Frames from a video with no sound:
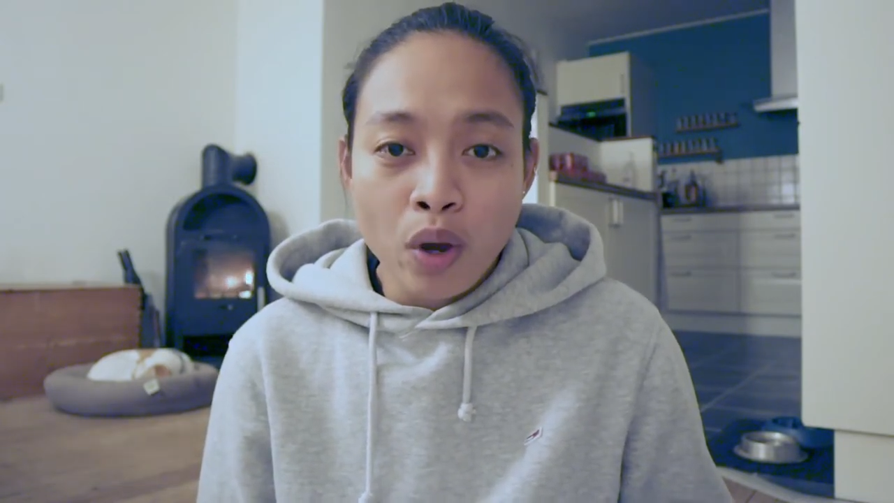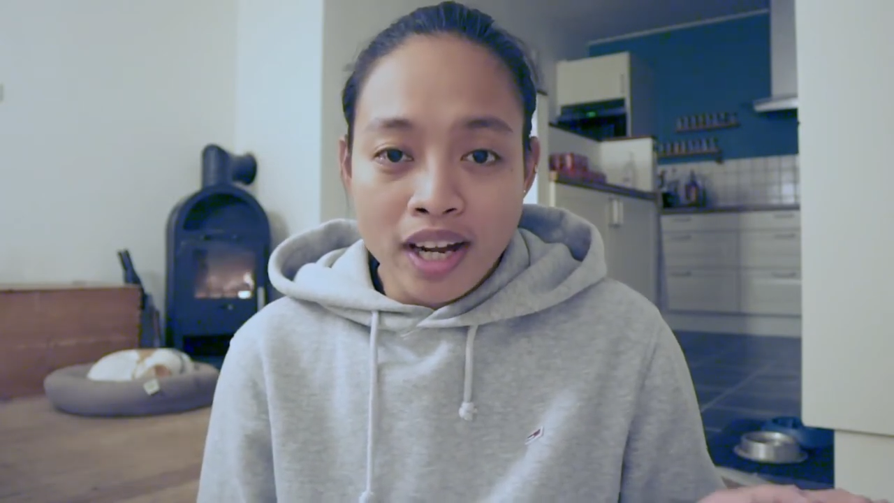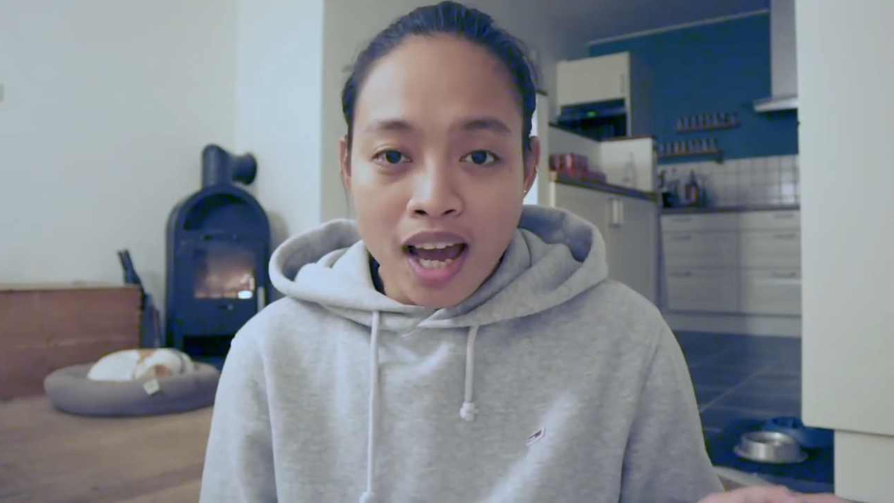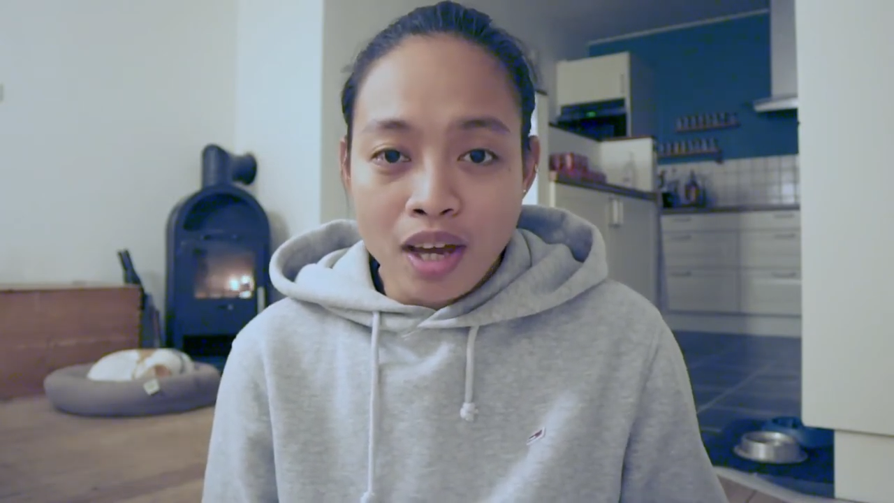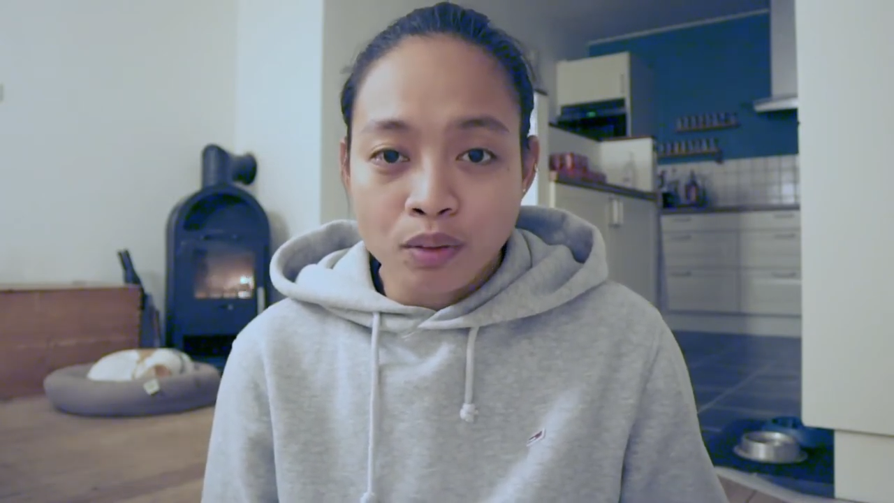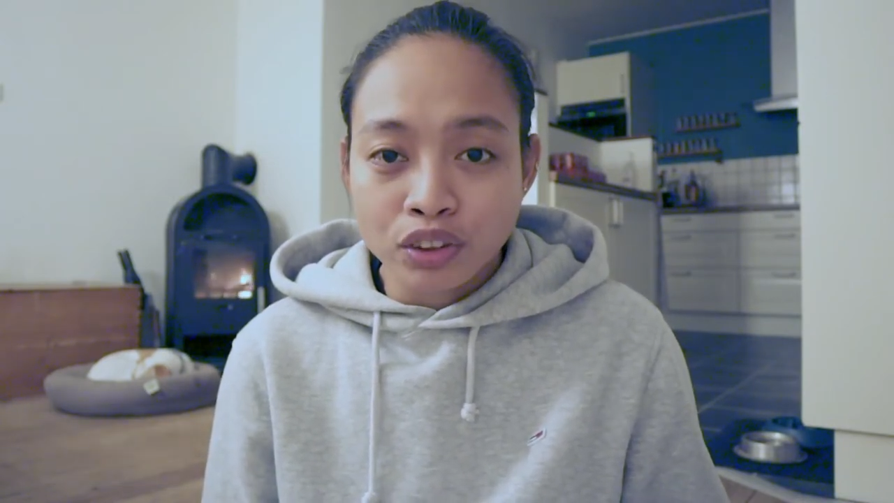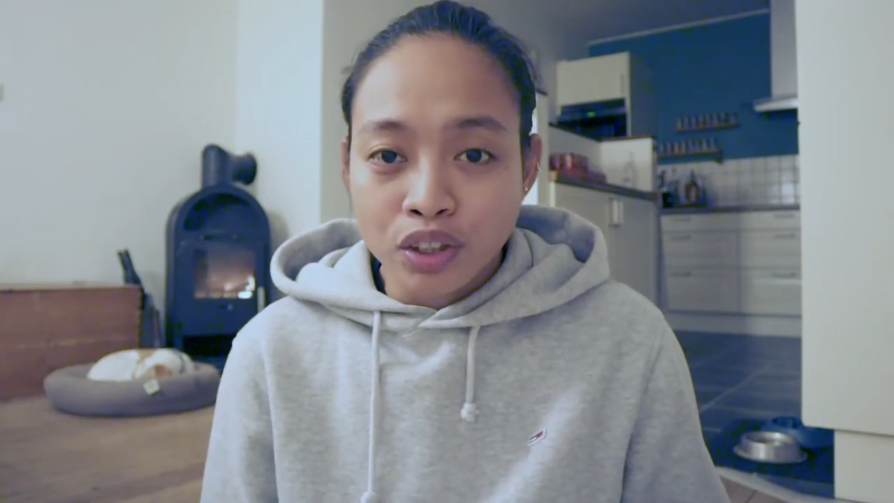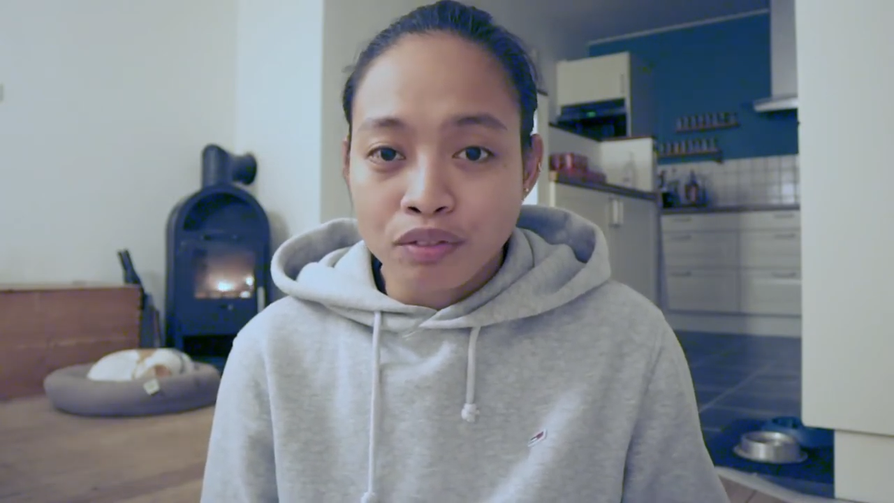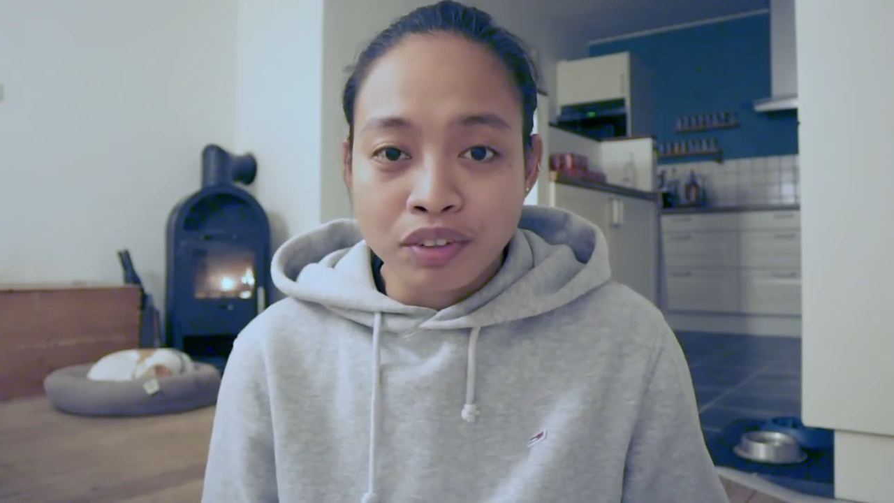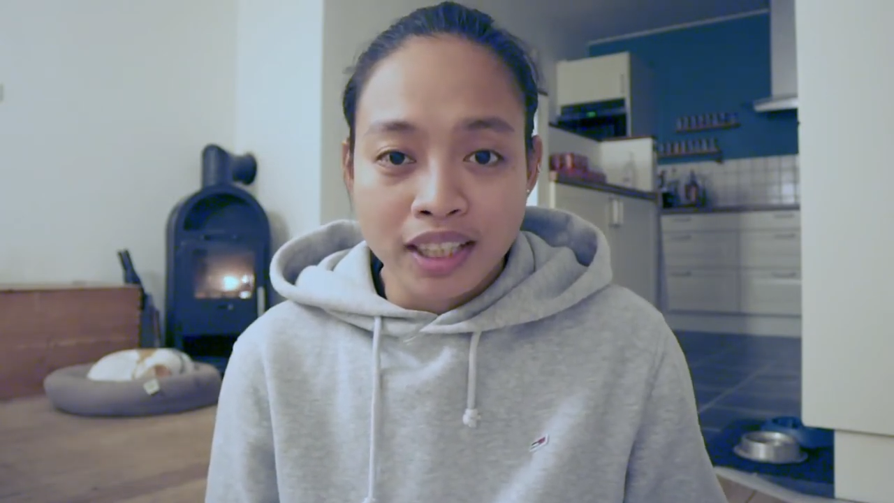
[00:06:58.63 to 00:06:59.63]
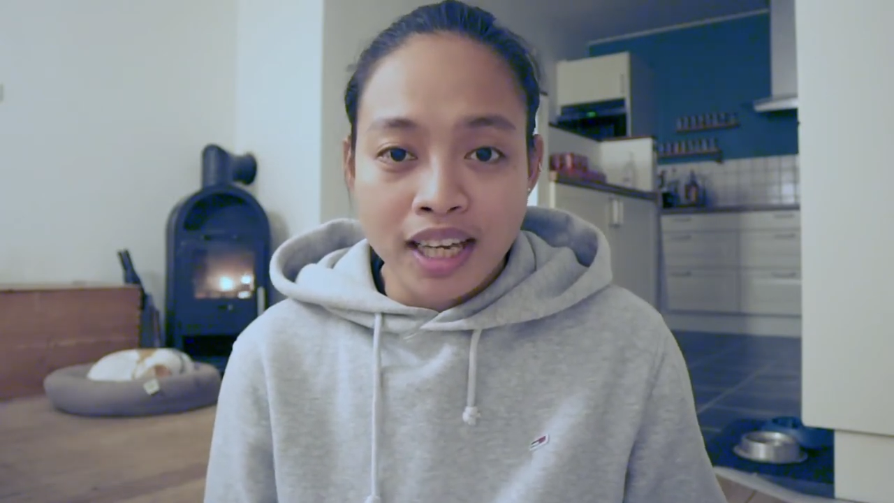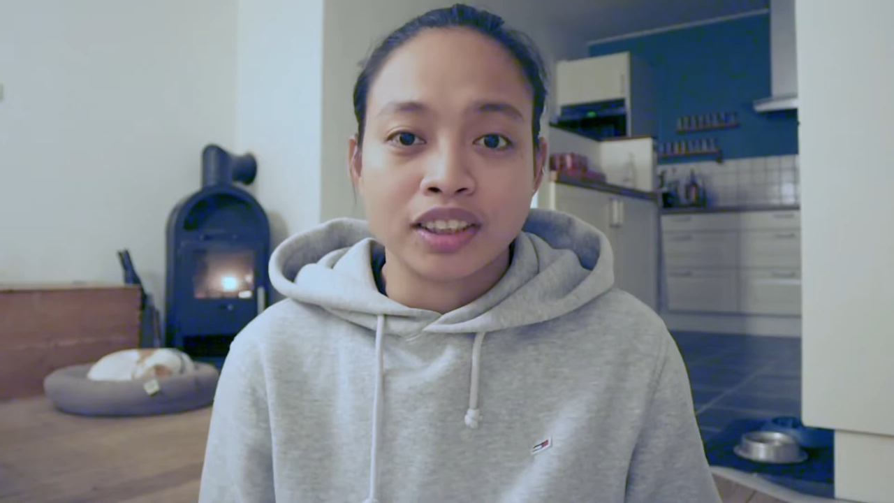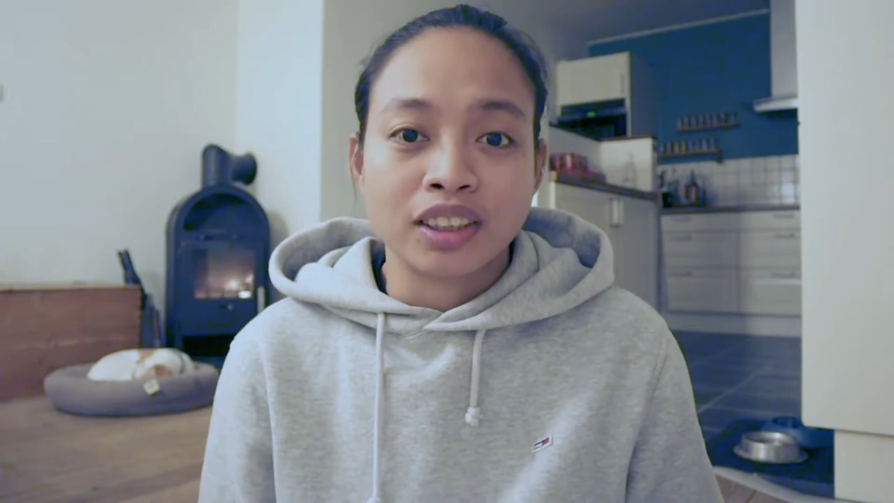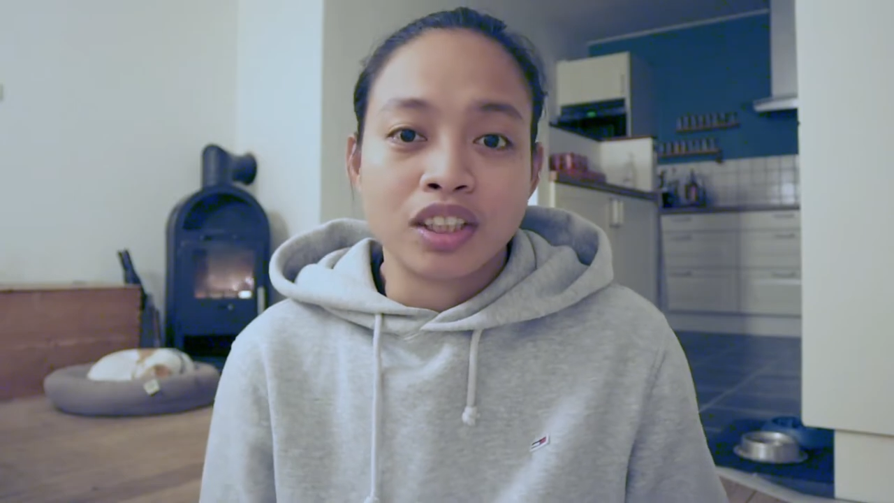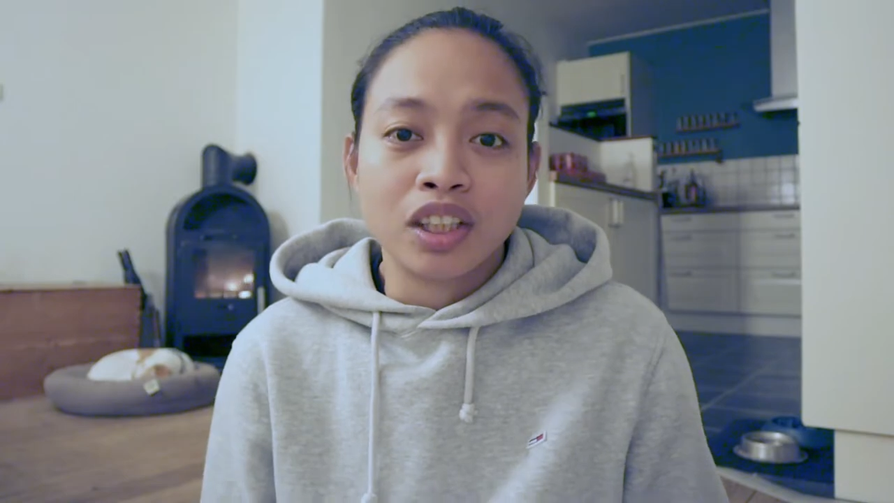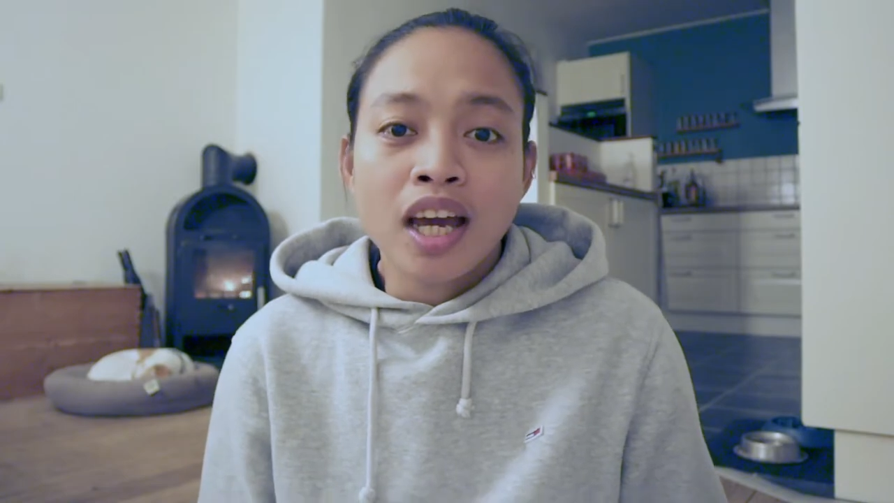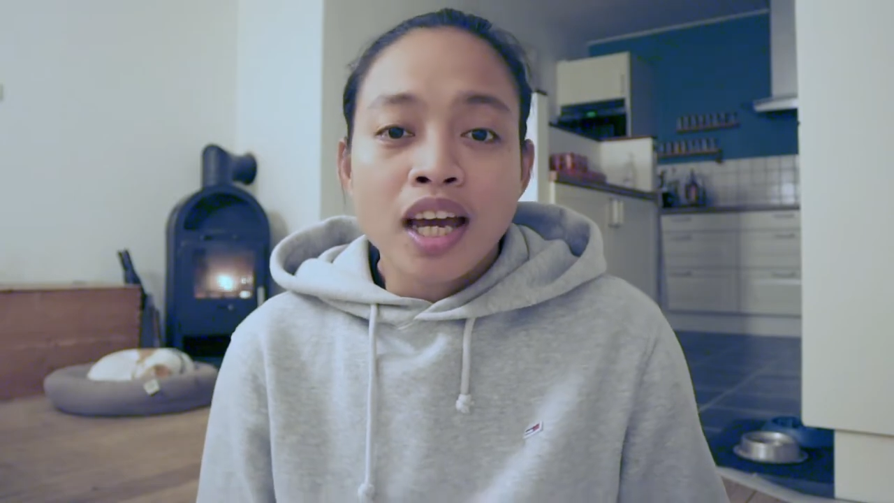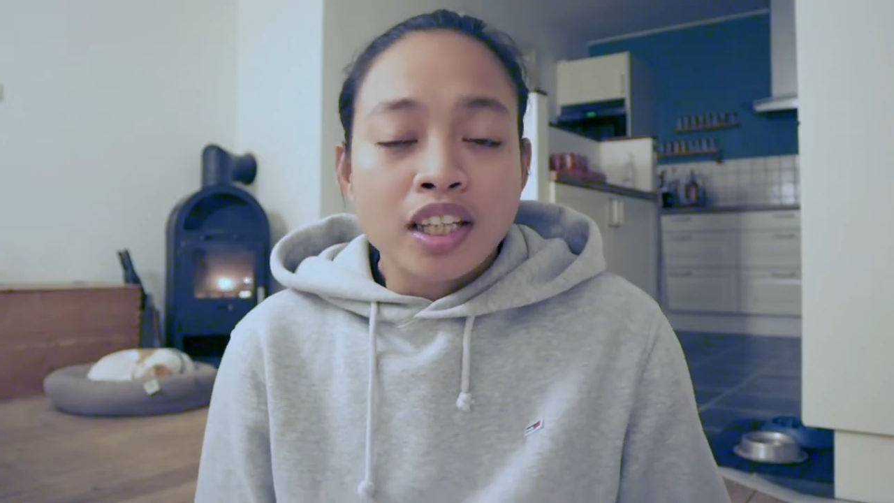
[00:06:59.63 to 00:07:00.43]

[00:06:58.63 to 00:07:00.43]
when I was on vacation.